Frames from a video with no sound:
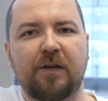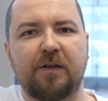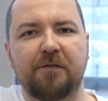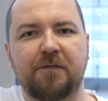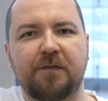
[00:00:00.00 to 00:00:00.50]

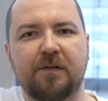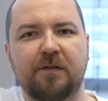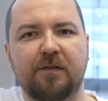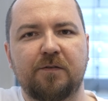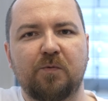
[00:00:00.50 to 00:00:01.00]
if
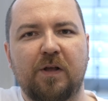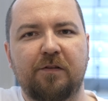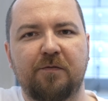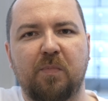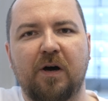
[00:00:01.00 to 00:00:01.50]
the
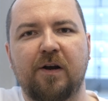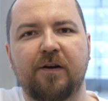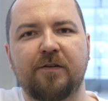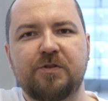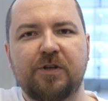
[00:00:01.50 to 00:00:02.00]

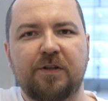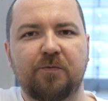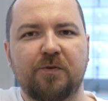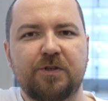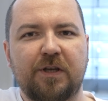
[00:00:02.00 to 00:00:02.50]
12-bar jet
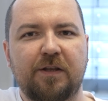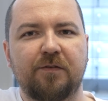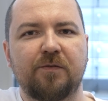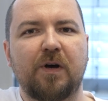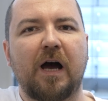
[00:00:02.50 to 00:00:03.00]
wash can
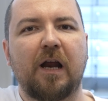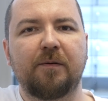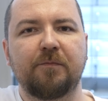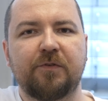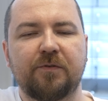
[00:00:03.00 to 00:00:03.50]
do
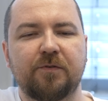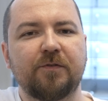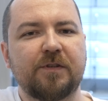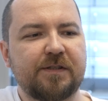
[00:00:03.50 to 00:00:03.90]
harm to the